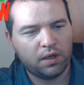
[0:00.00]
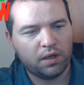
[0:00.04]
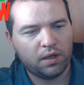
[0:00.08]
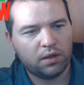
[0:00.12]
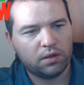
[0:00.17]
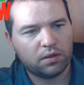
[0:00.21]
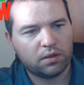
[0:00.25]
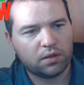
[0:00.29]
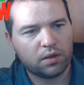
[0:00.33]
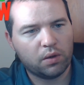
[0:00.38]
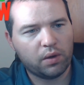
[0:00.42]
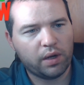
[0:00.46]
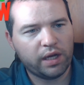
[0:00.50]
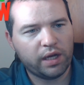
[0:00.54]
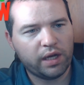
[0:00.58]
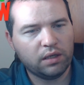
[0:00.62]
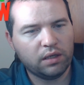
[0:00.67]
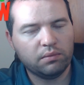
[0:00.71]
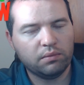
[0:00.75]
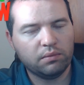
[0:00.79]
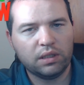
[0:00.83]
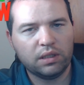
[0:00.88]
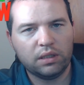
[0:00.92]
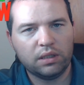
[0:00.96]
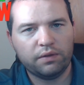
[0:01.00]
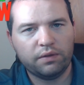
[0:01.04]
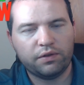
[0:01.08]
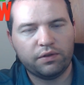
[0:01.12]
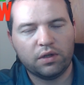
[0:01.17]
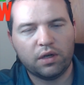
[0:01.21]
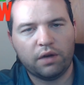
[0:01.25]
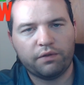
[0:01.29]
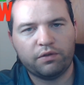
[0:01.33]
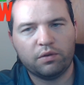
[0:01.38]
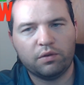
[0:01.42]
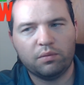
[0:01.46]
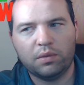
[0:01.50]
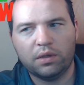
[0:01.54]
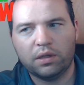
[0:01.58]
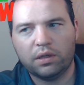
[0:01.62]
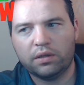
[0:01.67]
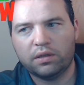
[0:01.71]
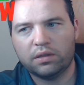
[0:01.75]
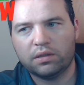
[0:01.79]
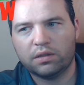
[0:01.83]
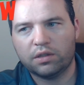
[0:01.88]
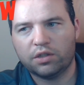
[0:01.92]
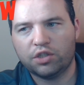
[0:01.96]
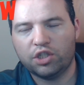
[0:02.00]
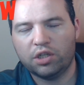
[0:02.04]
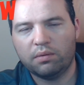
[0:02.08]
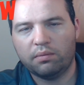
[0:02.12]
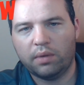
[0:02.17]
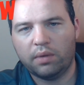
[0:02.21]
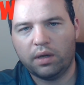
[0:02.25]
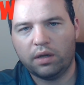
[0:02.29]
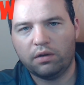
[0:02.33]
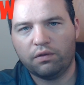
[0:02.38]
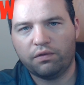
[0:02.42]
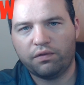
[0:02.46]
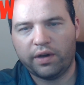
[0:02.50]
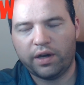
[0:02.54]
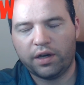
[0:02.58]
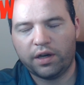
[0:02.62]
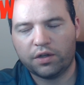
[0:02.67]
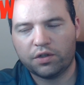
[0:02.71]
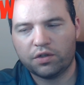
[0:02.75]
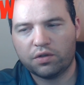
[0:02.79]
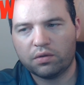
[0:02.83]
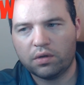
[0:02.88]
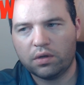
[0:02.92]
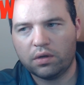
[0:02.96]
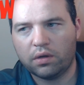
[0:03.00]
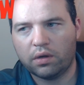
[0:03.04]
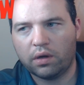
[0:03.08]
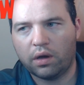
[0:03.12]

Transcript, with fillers: So AMD, if you're not familiar, is a chip manufacturer.